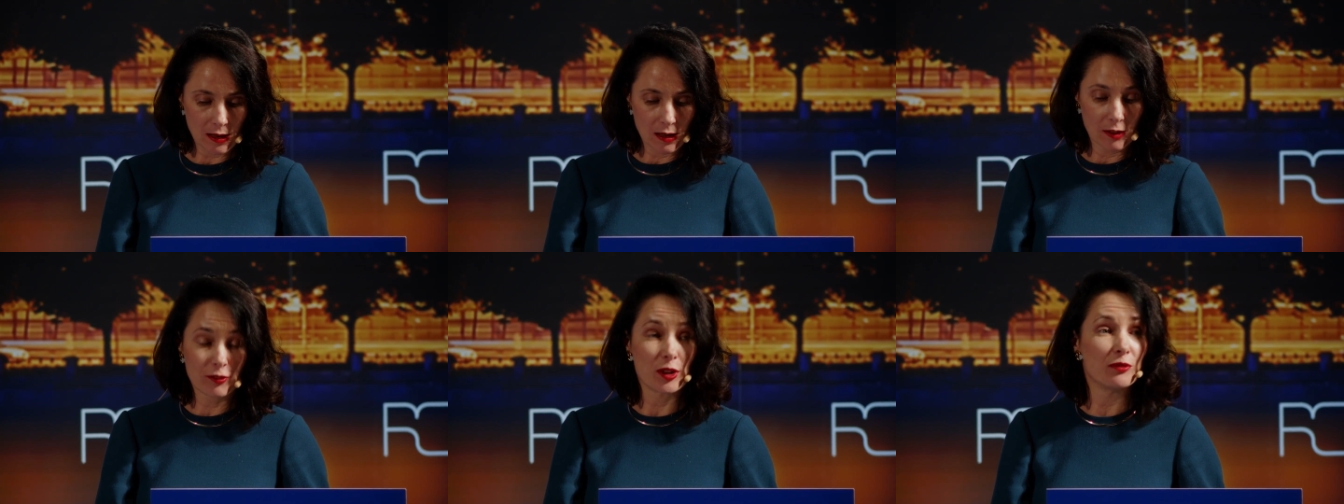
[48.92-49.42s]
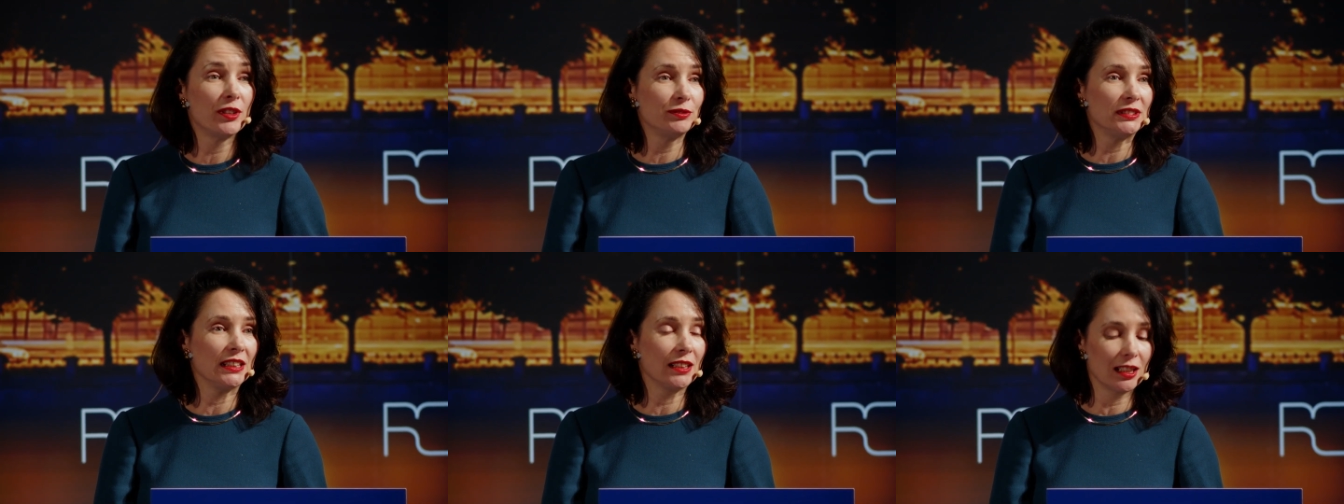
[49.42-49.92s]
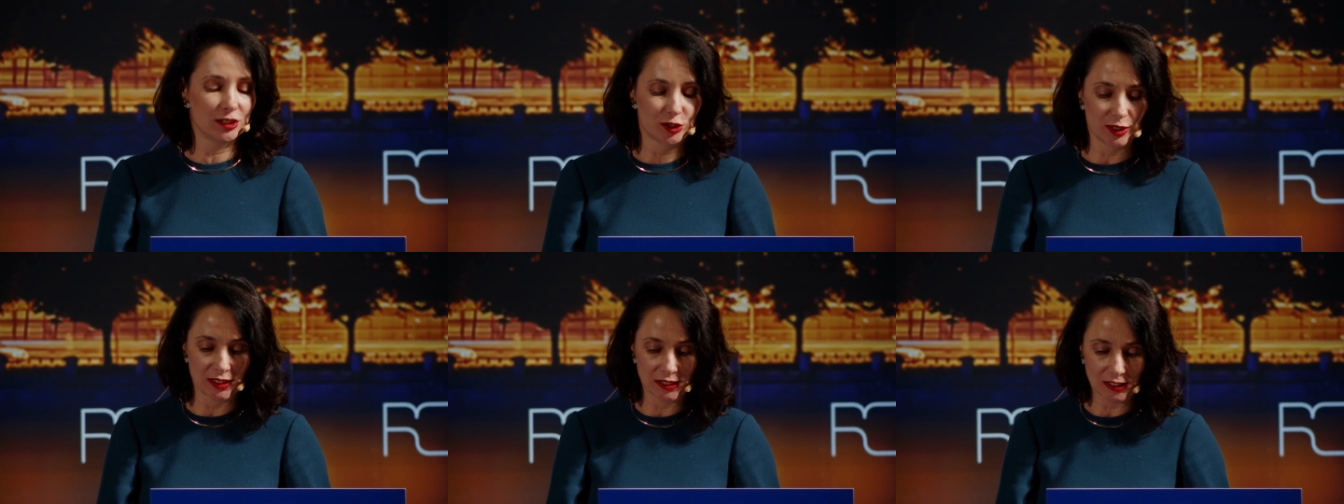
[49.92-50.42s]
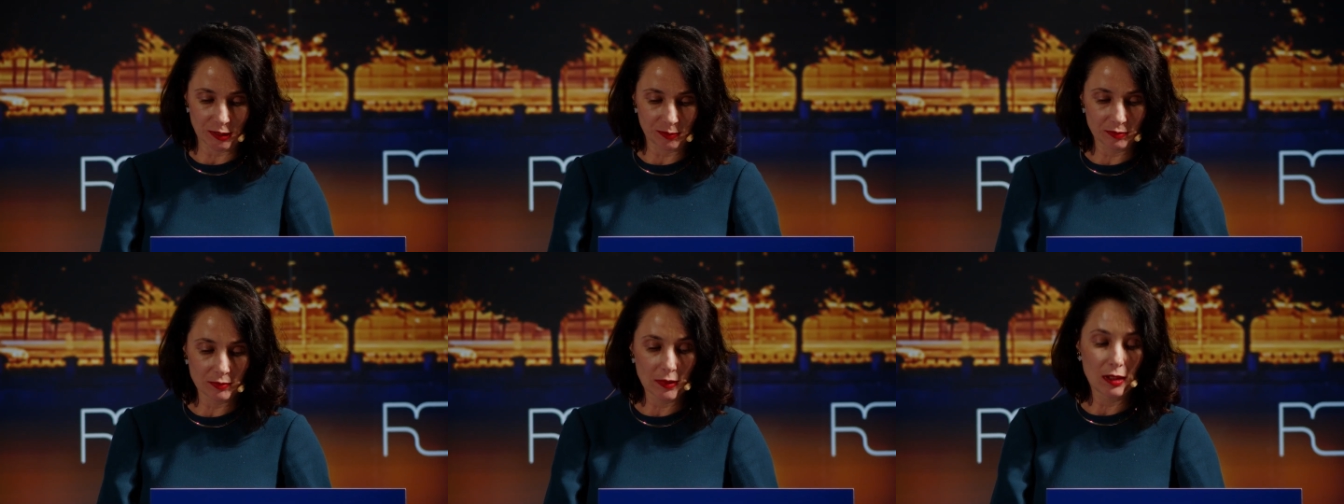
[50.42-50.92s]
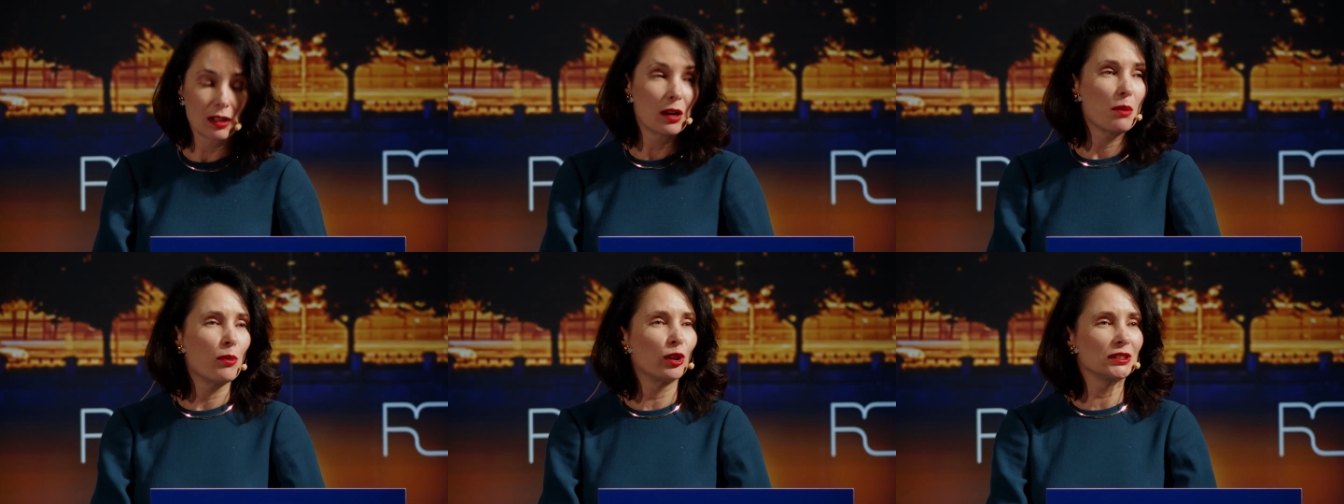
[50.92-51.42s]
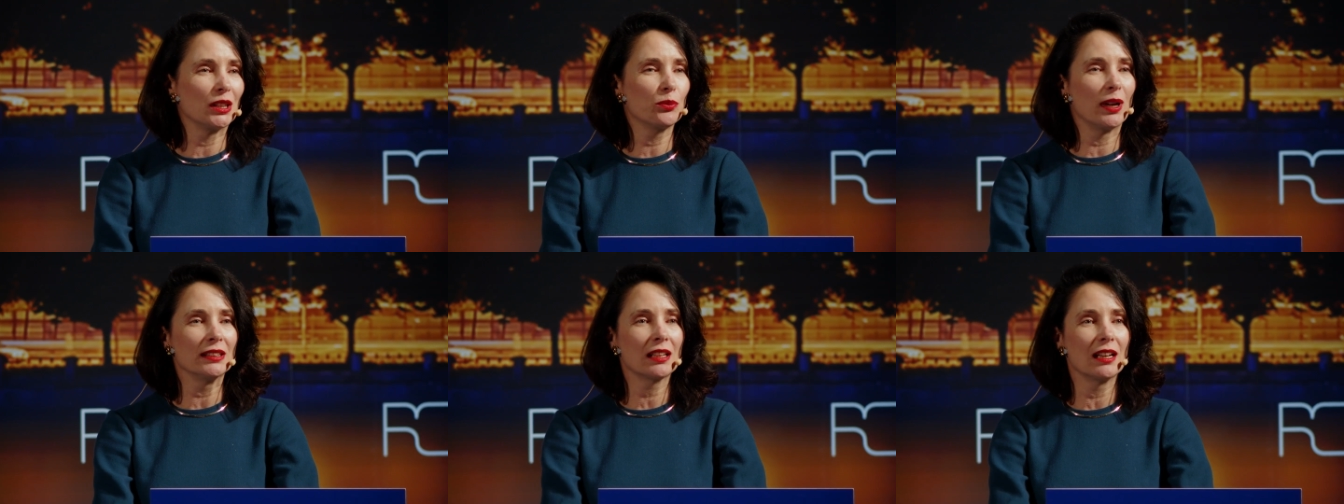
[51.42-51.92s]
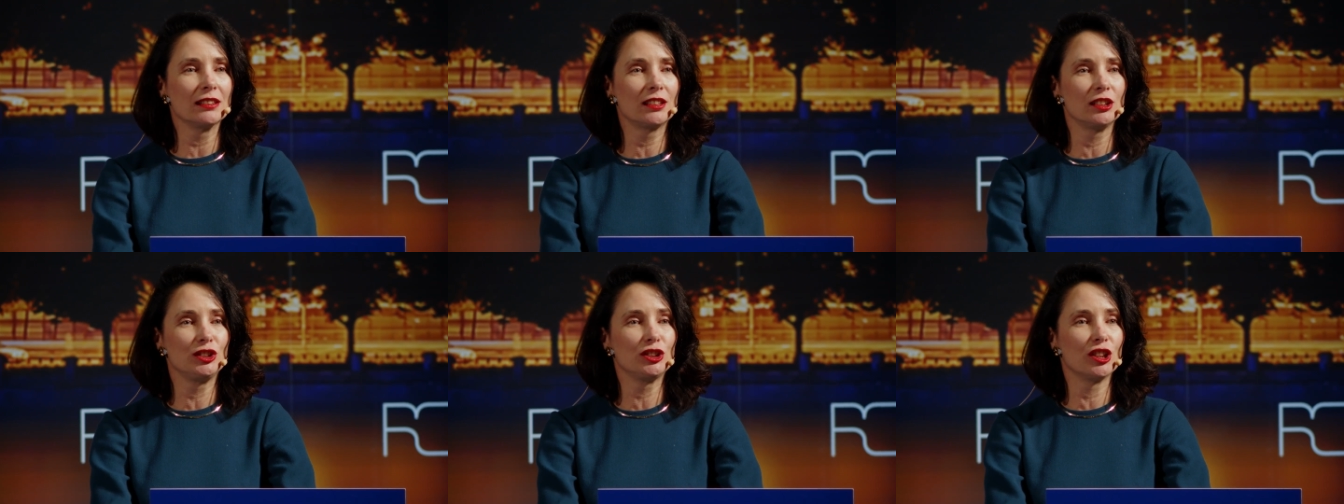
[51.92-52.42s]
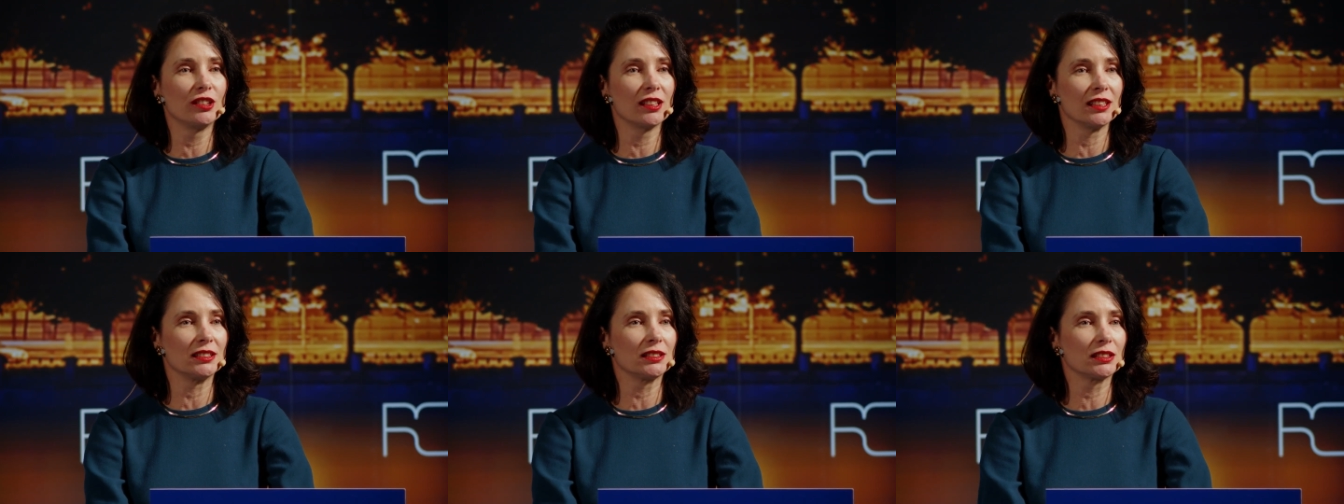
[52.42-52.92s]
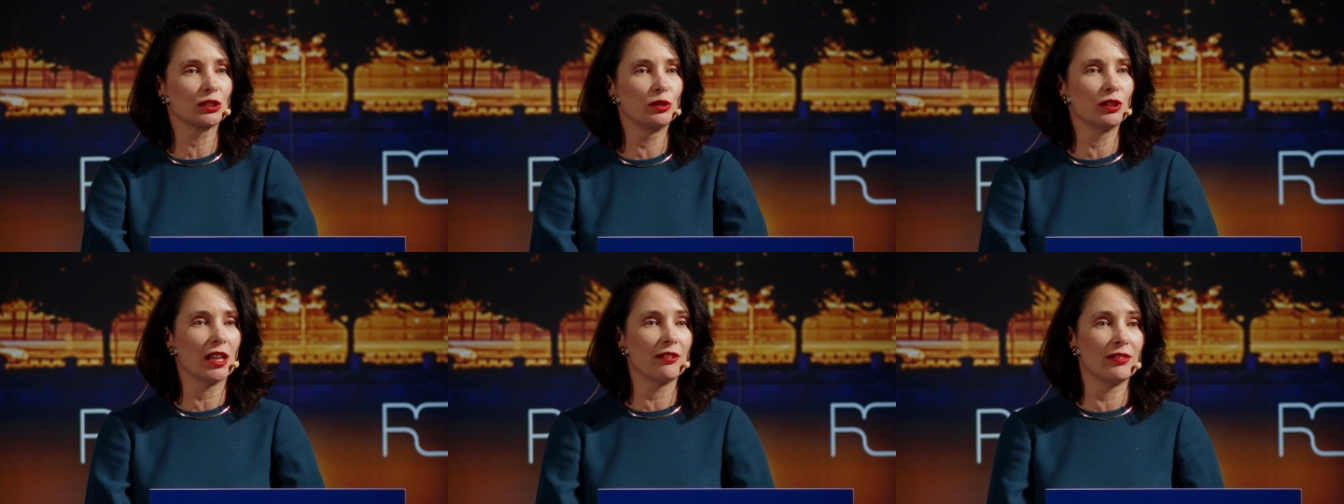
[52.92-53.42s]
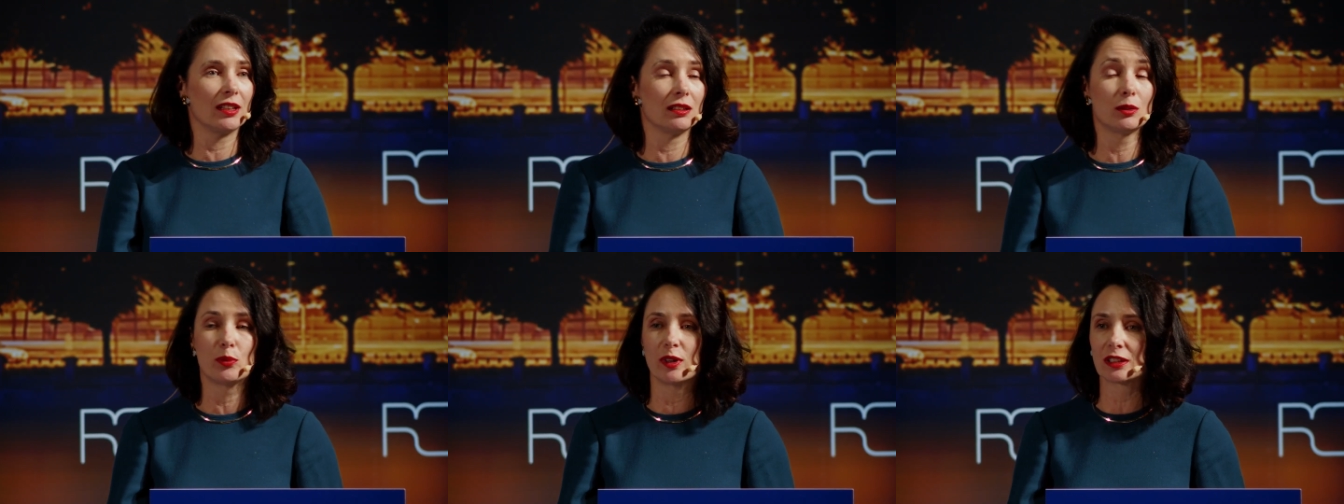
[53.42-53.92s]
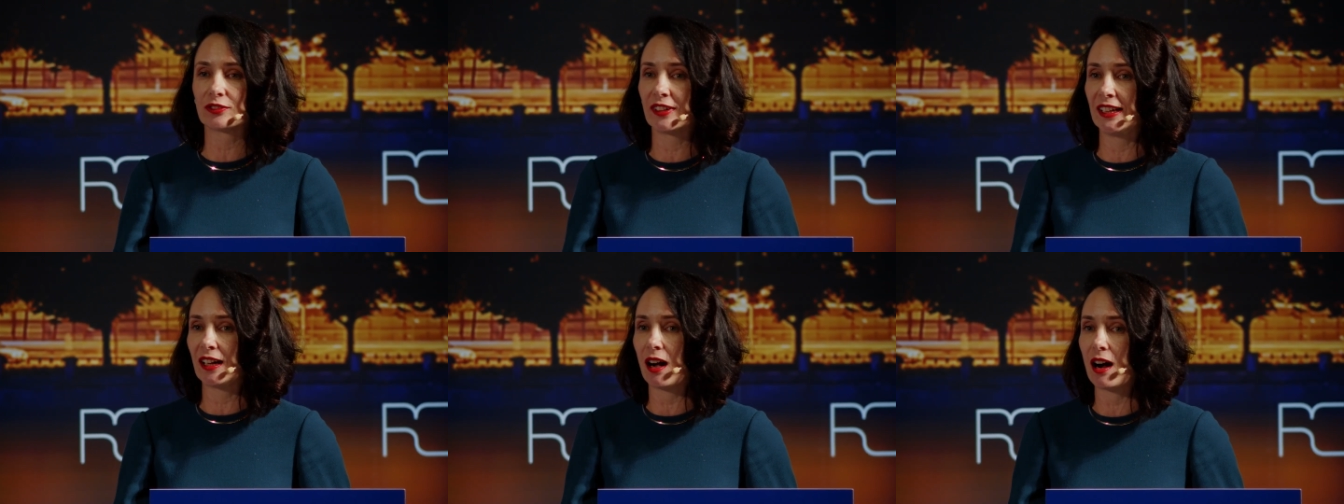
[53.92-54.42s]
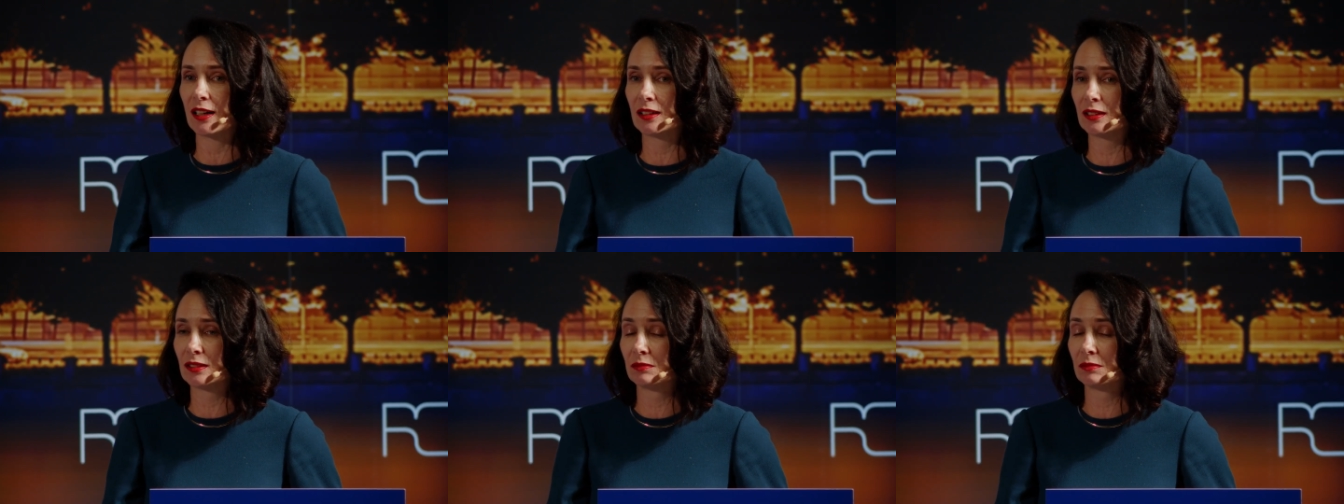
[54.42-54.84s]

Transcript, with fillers: from 50 countries more than 100 journalists who have uh, worked very hard